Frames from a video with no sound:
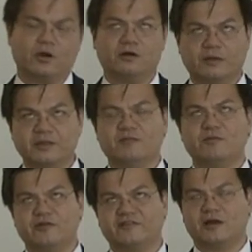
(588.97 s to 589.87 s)
Well,
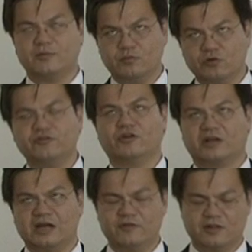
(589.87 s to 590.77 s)
the mirrors can't be moved,
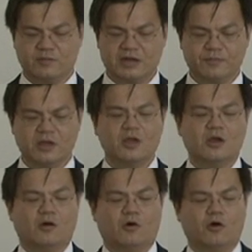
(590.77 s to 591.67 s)
you cover them up,
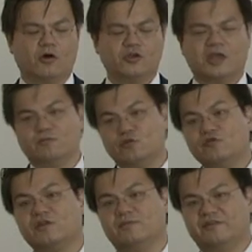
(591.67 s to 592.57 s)
or you can
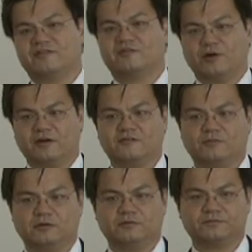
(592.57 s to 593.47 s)
move them if it's
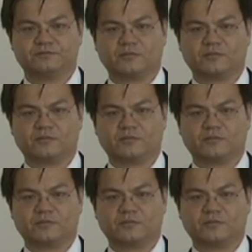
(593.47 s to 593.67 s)
possible.